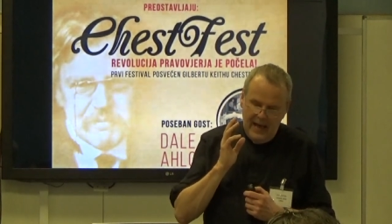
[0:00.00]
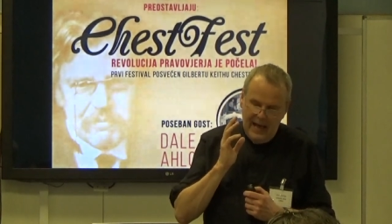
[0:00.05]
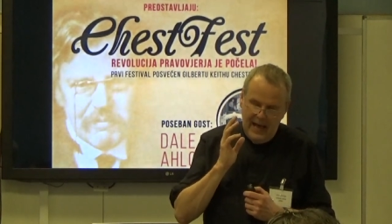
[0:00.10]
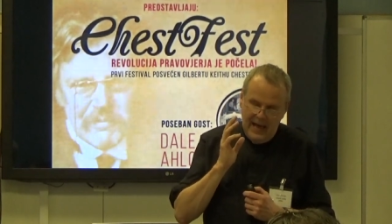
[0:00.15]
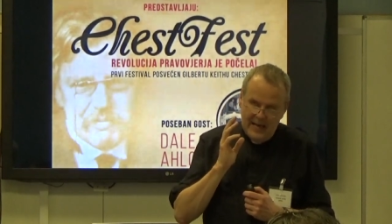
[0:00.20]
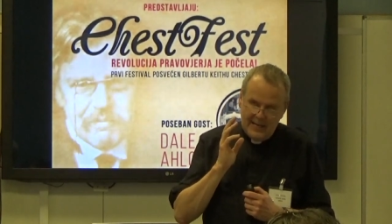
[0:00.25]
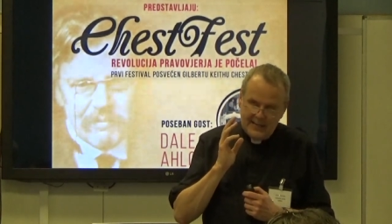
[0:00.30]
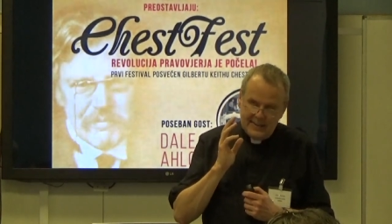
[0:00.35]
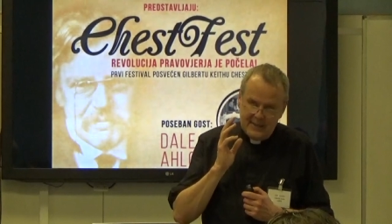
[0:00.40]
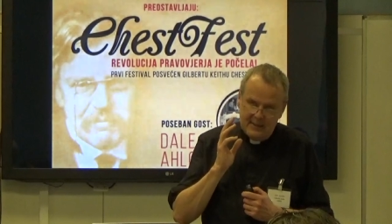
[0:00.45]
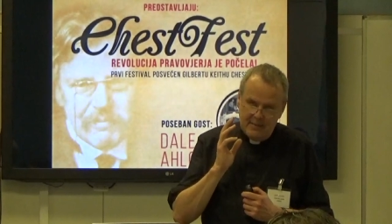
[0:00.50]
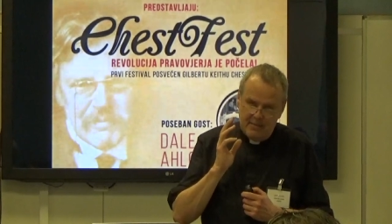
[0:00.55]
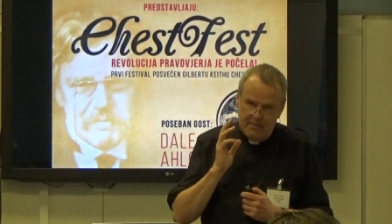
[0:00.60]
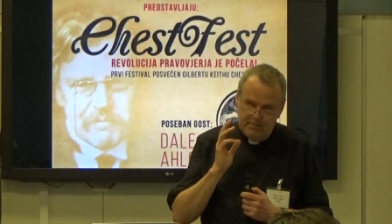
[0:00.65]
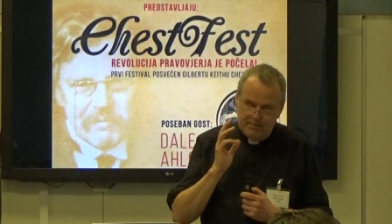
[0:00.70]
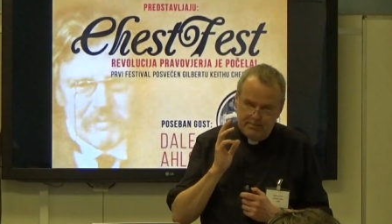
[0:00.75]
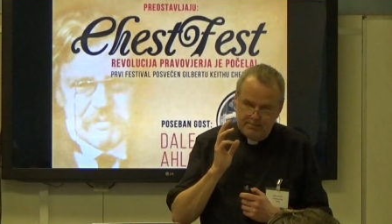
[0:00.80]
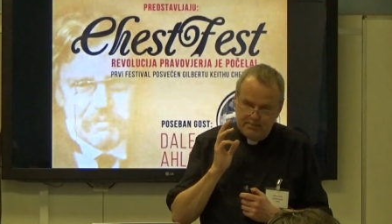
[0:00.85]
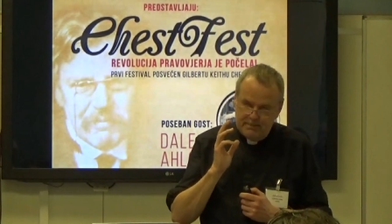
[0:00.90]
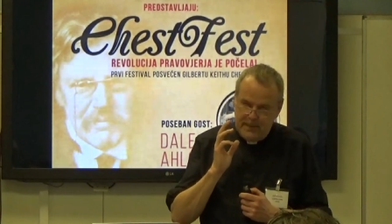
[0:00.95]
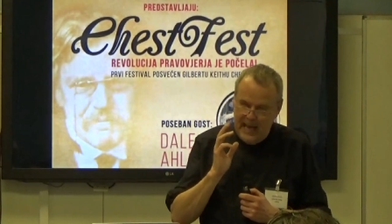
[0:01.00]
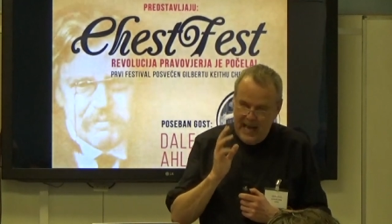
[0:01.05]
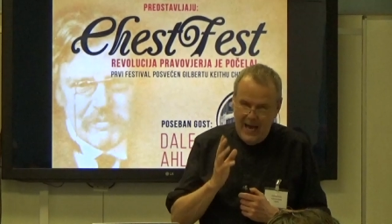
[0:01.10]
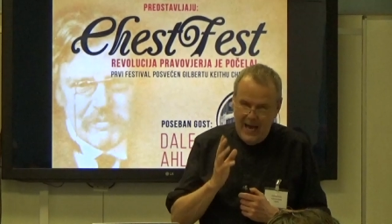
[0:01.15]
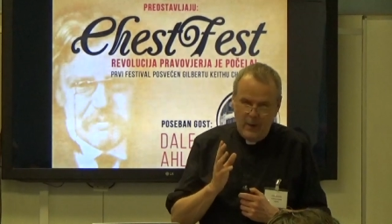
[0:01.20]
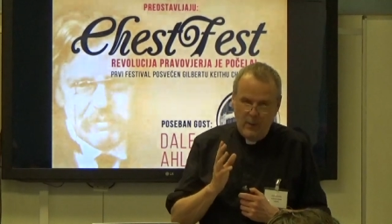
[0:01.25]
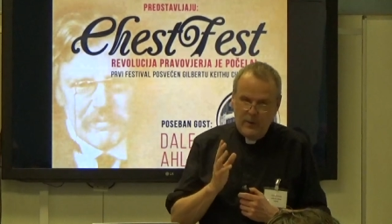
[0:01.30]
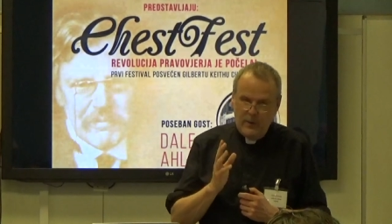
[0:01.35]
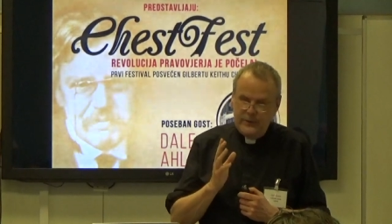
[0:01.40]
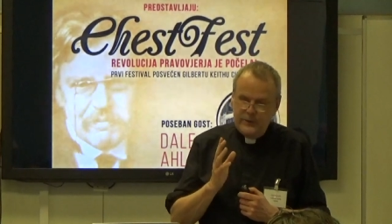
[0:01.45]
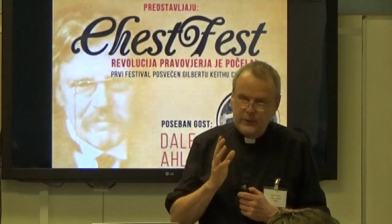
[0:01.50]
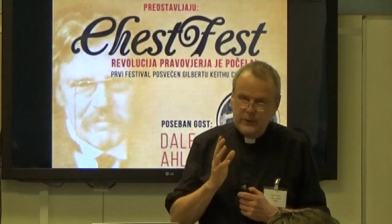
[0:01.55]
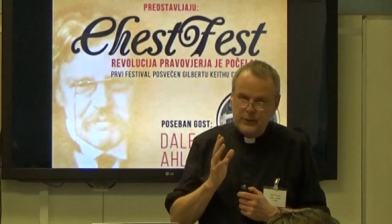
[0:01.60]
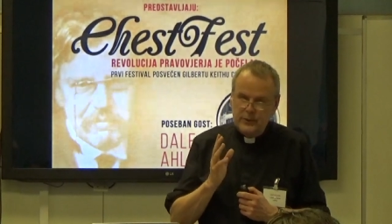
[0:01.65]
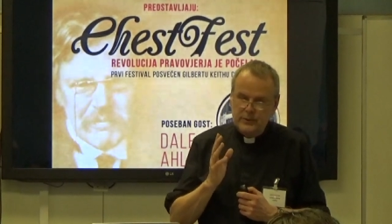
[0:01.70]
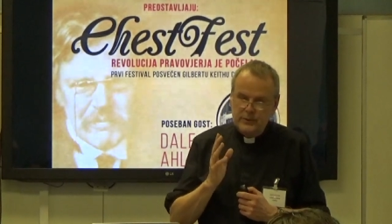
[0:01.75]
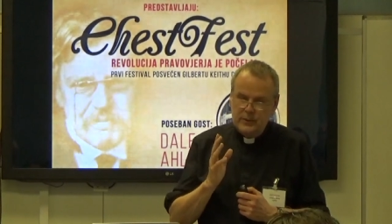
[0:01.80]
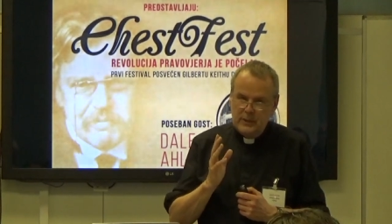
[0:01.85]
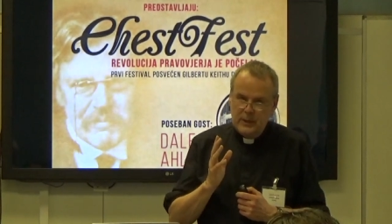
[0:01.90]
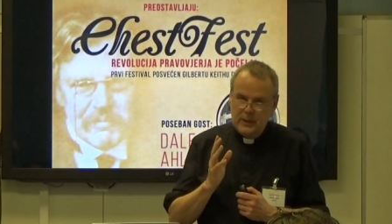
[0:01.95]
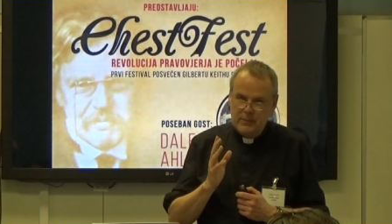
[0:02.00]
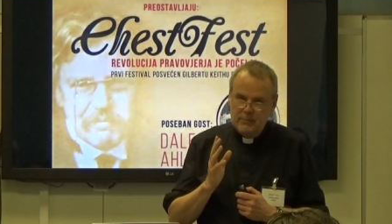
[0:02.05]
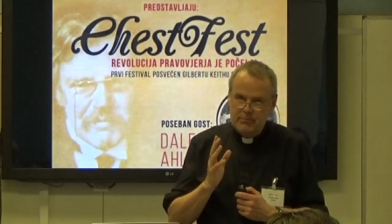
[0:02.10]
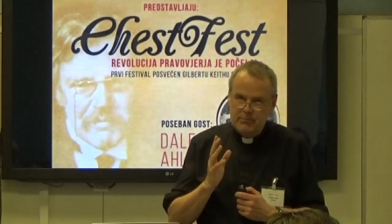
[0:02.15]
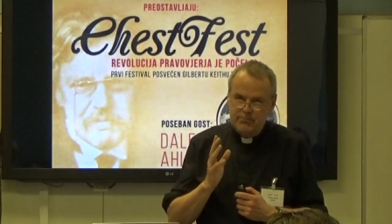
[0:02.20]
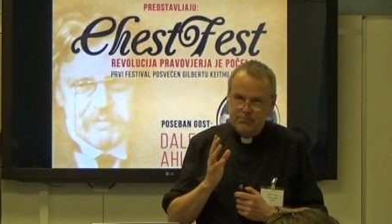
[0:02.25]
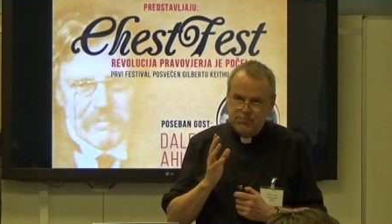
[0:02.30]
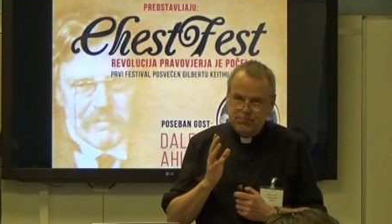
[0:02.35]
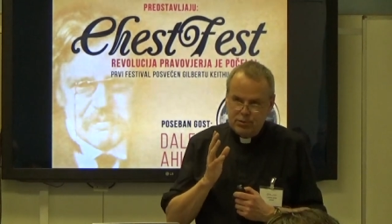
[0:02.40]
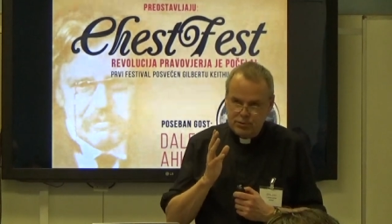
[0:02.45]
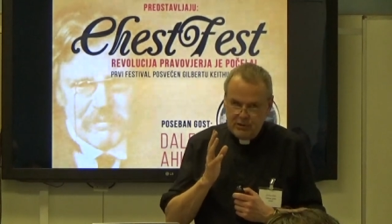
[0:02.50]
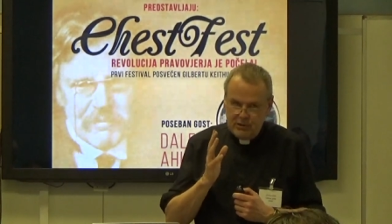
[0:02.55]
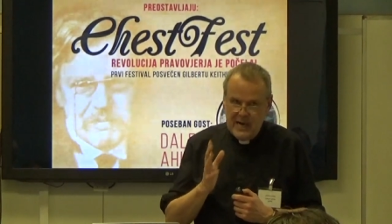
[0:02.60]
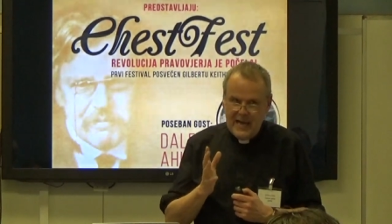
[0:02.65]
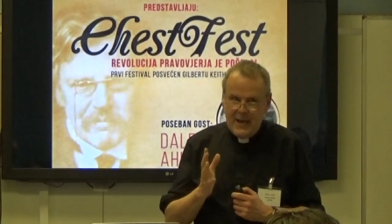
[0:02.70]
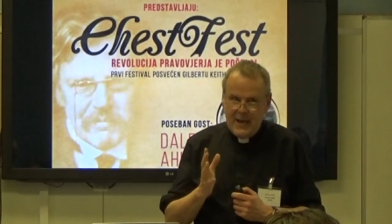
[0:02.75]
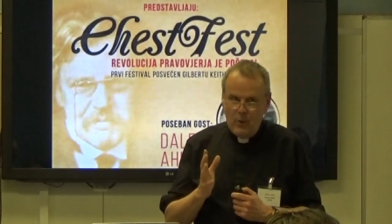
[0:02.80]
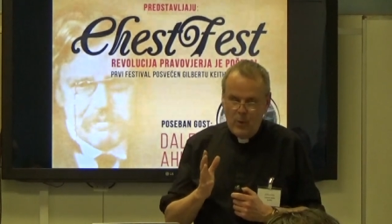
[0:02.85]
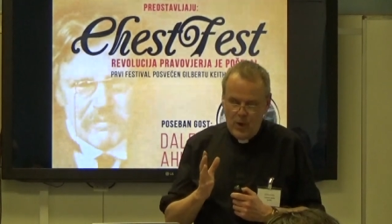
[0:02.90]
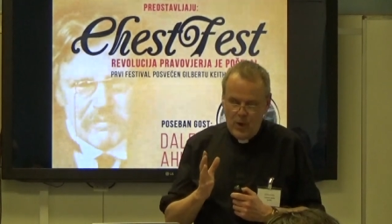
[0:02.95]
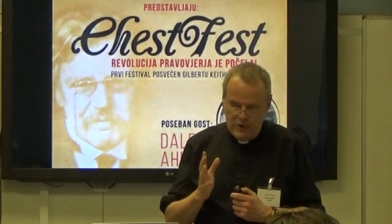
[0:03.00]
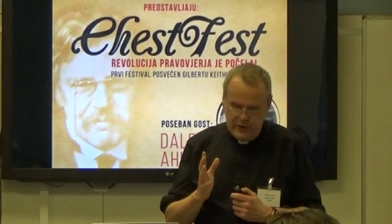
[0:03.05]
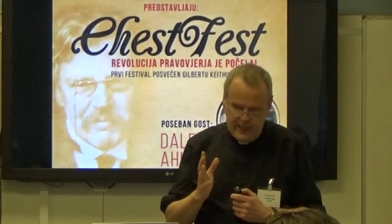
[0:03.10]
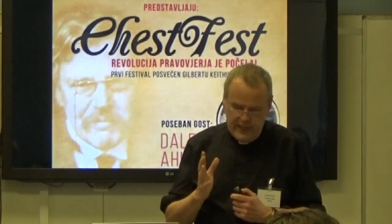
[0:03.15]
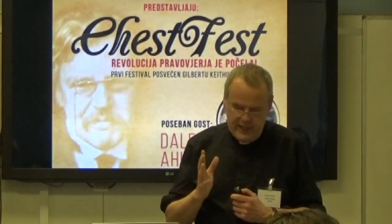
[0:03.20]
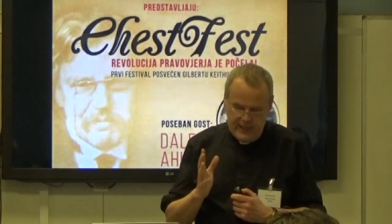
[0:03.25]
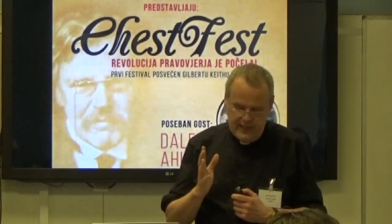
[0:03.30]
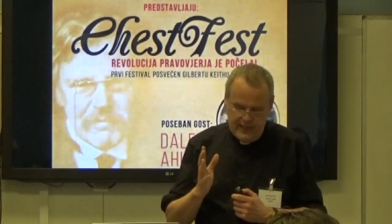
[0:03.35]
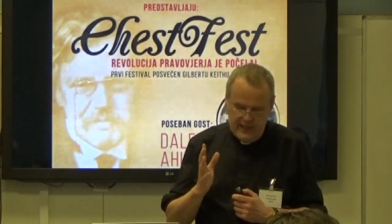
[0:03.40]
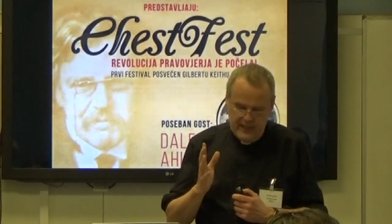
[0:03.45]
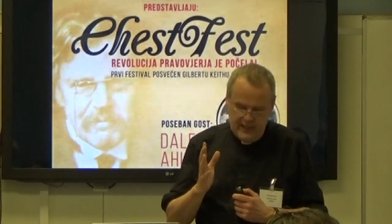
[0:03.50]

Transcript: as a powerful prayer warrior